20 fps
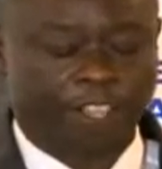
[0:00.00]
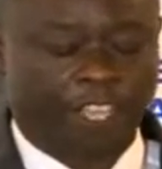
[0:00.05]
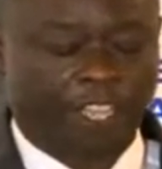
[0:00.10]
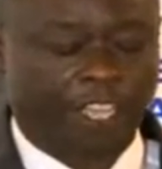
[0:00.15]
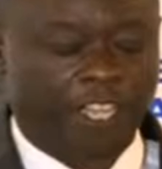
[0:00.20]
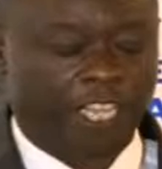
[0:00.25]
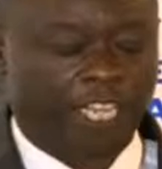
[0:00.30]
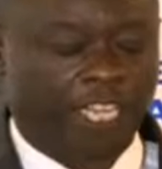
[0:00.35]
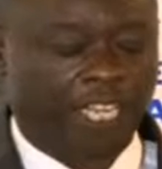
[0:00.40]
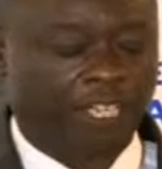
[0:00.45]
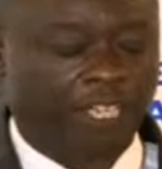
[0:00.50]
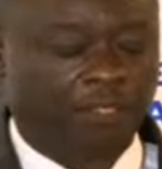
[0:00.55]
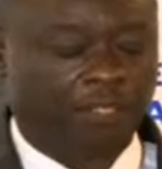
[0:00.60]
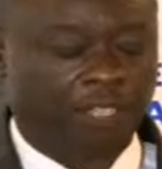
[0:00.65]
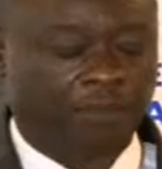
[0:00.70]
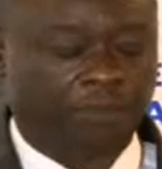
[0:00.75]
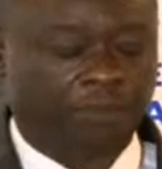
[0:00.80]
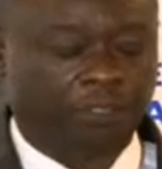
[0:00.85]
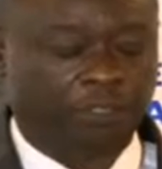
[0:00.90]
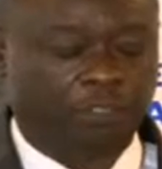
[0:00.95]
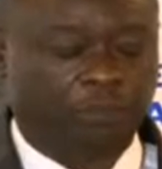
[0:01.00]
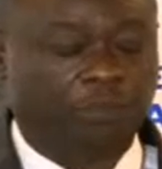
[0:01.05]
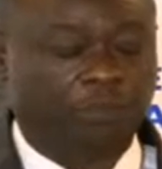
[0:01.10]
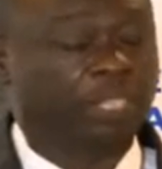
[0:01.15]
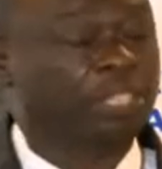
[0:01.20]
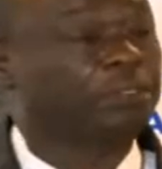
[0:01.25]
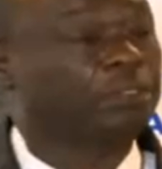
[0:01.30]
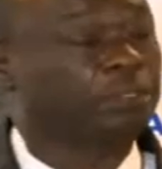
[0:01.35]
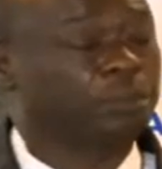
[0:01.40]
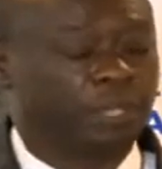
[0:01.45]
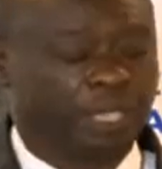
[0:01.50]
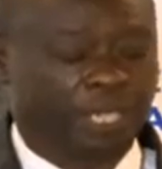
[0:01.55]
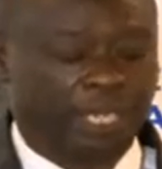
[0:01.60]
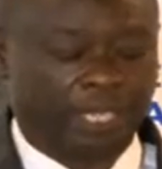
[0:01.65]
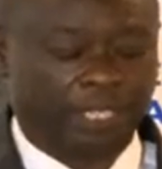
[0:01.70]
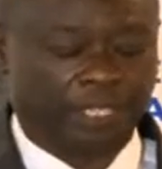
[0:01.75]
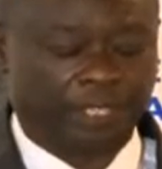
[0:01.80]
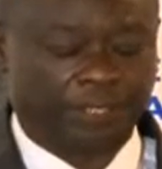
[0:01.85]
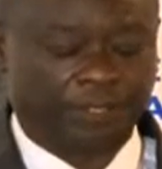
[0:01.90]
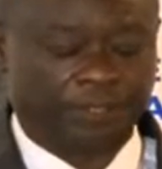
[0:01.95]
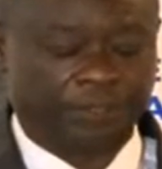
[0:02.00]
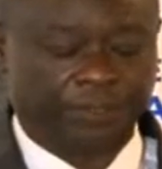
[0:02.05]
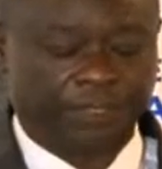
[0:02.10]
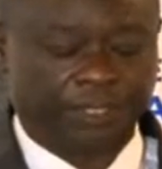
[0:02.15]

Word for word: Kenya cannot afford to be left behind